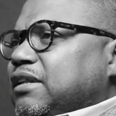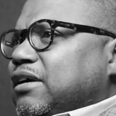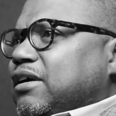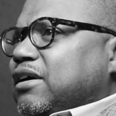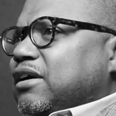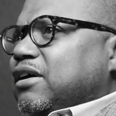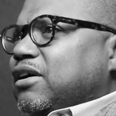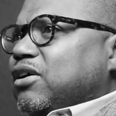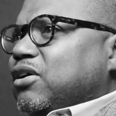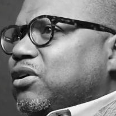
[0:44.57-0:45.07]

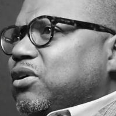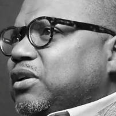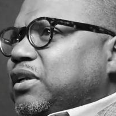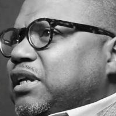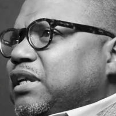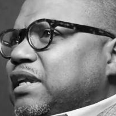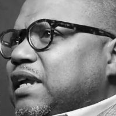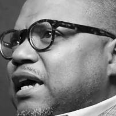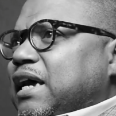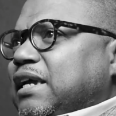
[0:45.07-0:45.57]
the
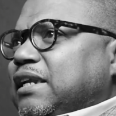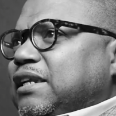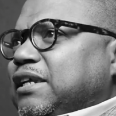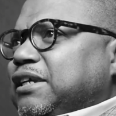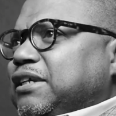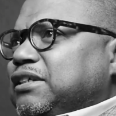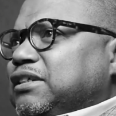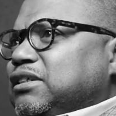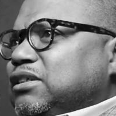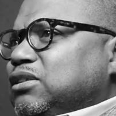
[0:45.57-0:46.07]
early
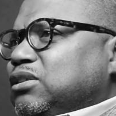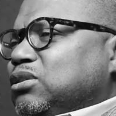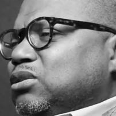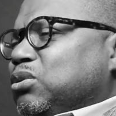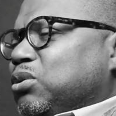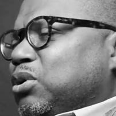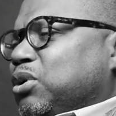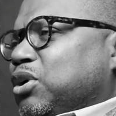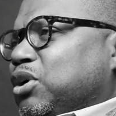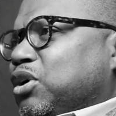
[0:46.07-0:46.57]
90s,
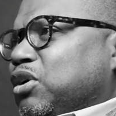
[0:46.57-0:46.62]
sort